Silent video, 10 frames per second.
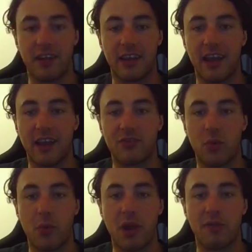a
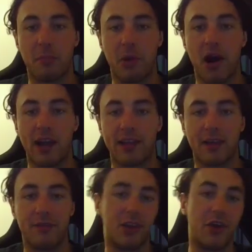Yasuo, we have a Pyke, they
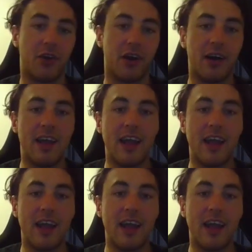have a Leona.